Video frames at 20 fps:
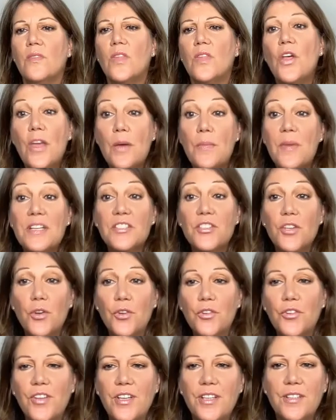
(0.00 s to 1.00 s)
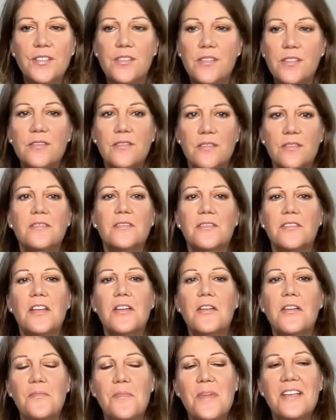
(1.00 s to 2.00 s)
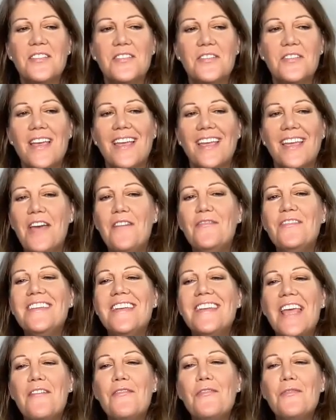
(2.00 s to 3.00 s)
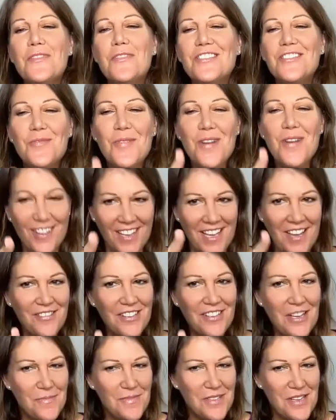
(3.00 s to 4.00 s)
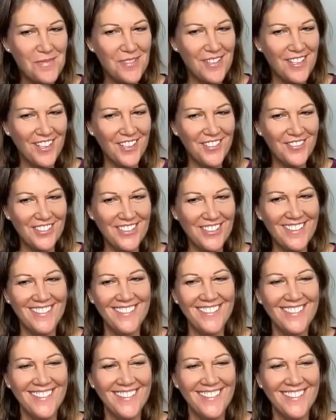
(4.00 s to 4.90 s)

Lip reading: No, that makes total sense. That makes Kevin, every once in a while, Kevin comes up with a good one.